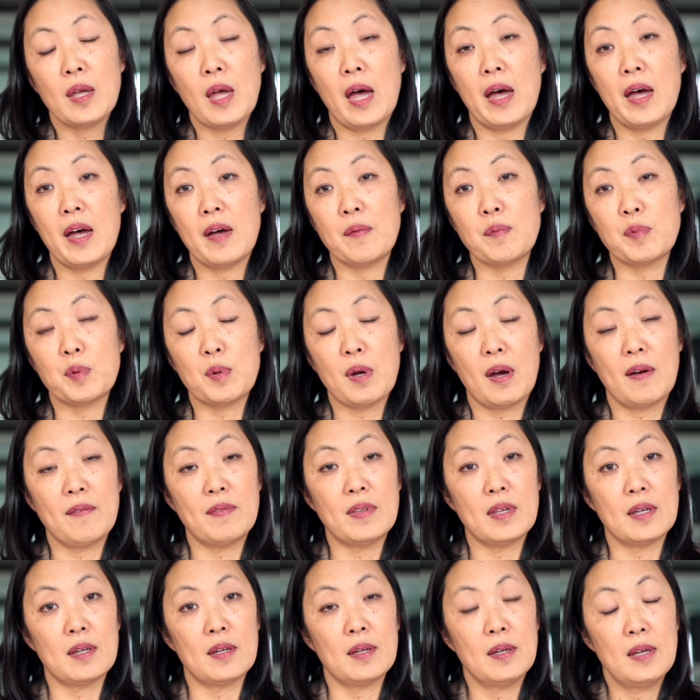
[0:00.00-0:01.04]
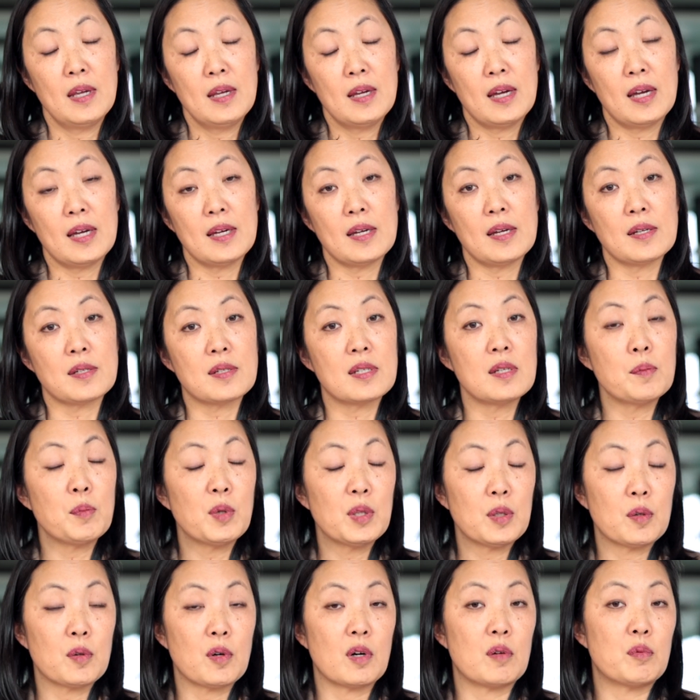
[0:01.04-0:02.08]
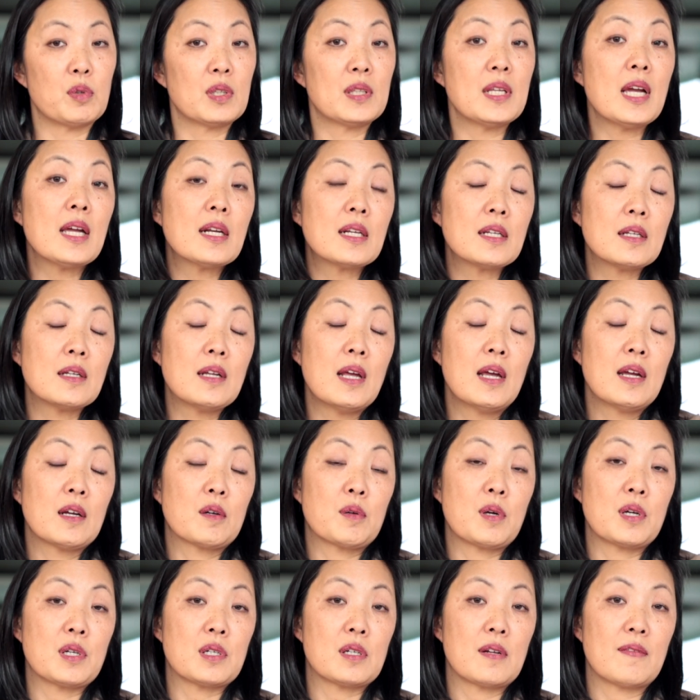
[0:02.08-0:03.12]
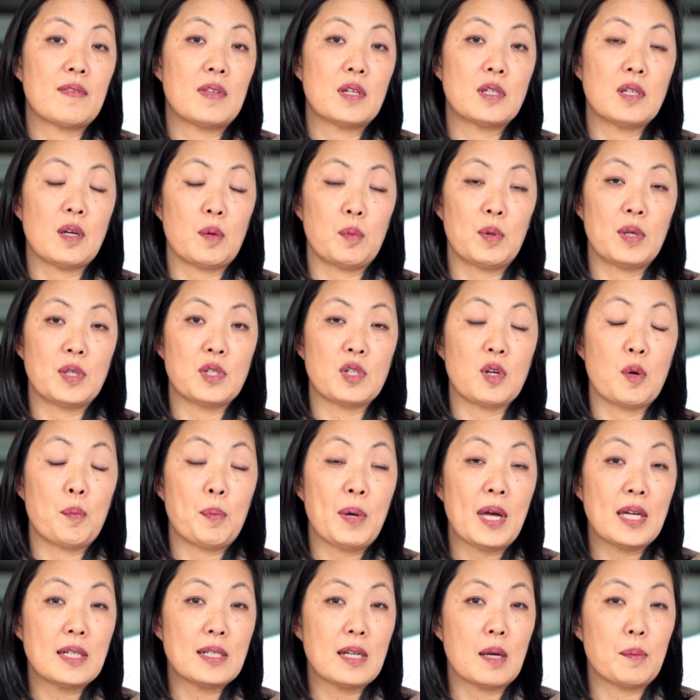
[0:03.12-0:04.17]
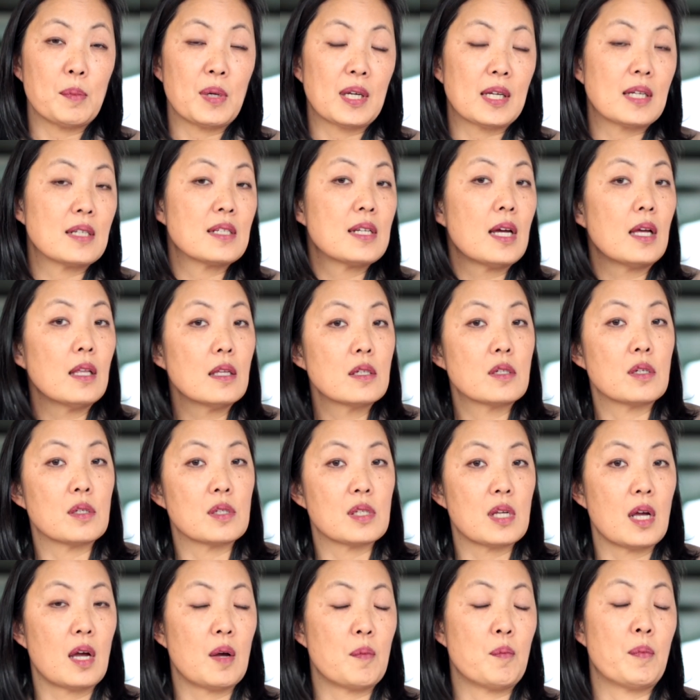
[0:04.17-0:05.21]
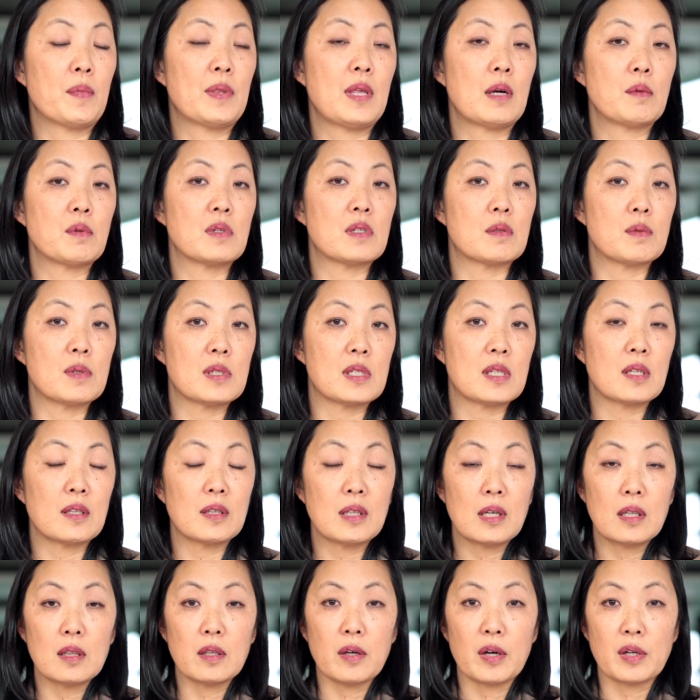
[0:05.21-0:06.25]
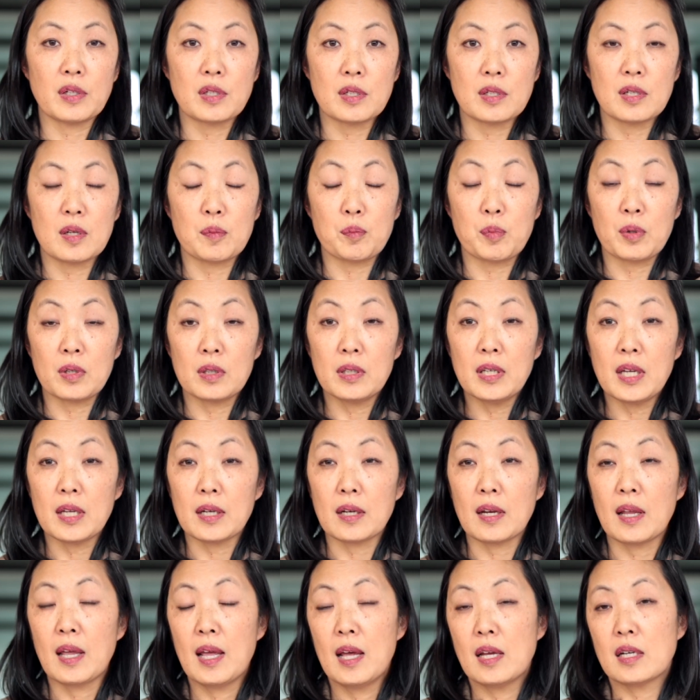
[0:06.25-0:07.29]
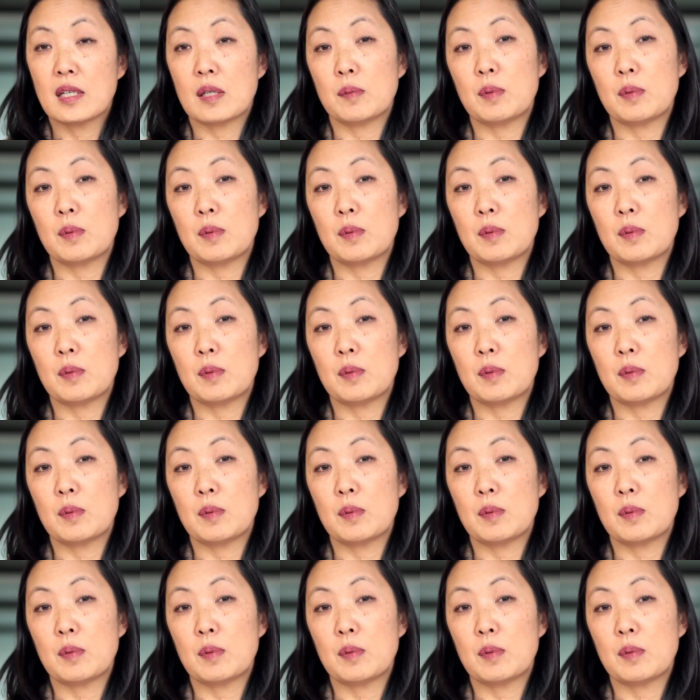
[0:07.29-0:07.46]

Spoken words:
You have the similar or related creation of the WHO Pandemic Intelligence Hub that was recently launched in Berlin